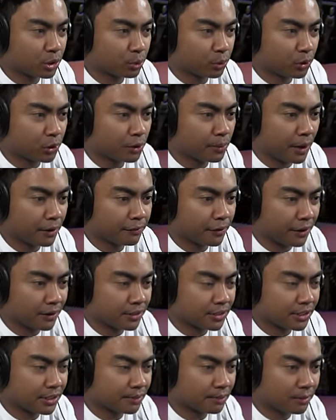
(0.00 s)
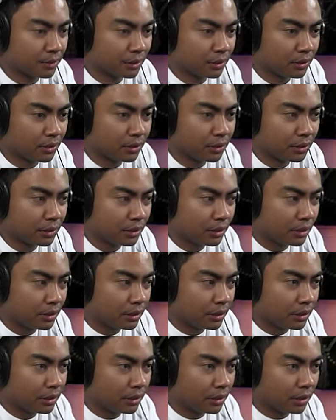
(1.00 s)
this room. I found a symbol.
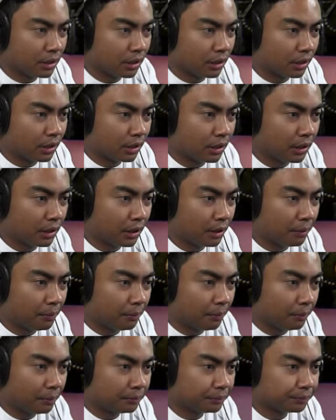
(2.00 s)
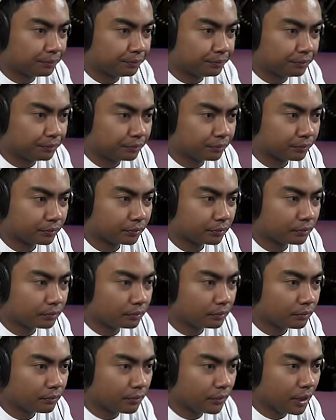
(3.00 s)
Um,
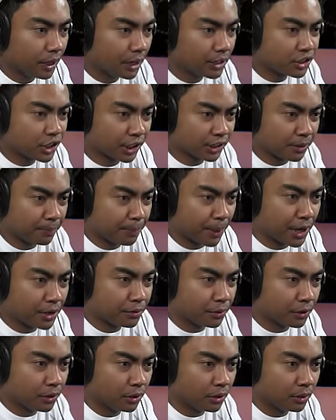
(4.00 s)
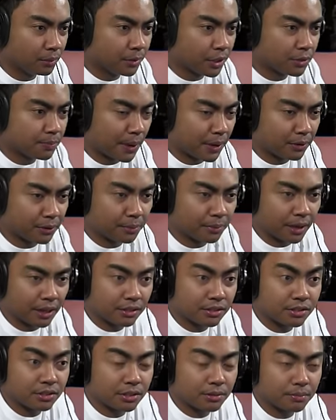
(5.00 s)
I checked the bedroom. This bedroom
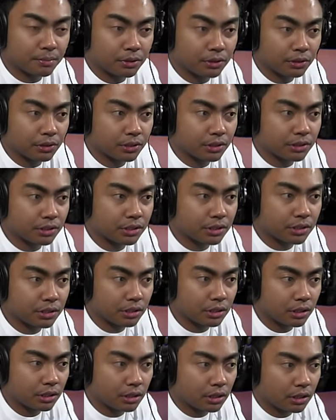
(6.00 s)
has symbols.